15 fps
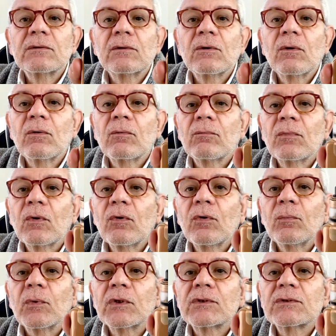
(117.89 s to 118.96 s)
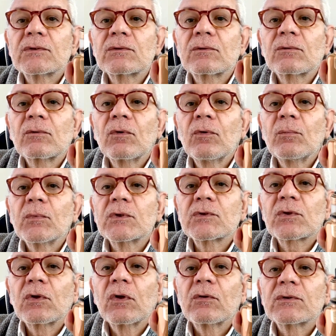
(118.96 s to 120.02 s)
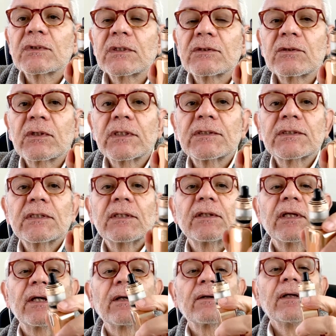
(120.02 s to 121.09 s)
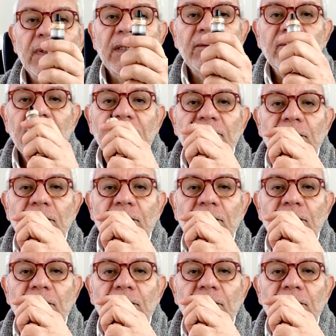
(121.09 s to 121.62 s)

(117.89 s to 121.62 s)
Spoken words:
almost closed, as you can see there. Have a